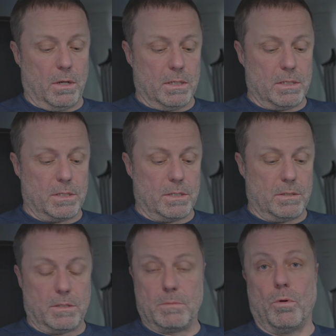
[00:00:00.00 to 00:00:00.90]

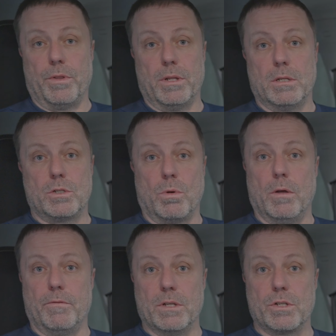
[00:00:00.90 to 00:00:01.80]
It's more than
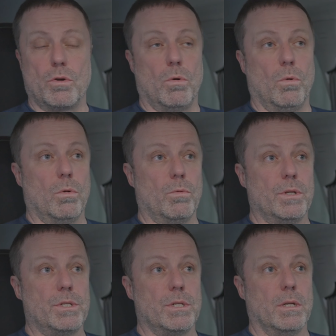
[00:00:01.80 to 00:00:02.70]
12 years old,
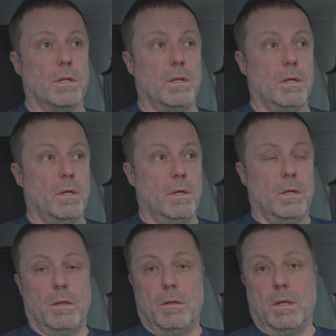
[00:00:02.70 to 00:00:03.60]
which in
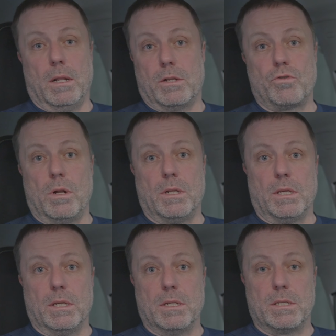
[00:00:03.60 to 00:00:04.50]
electronic
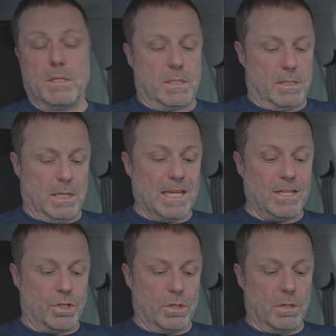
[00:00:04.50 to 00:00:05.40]
years is
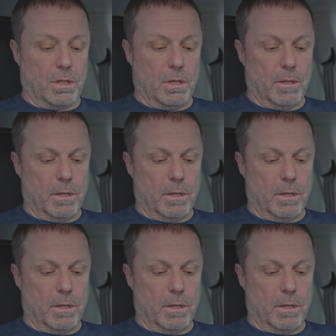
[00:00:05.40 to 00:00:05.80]
ancient.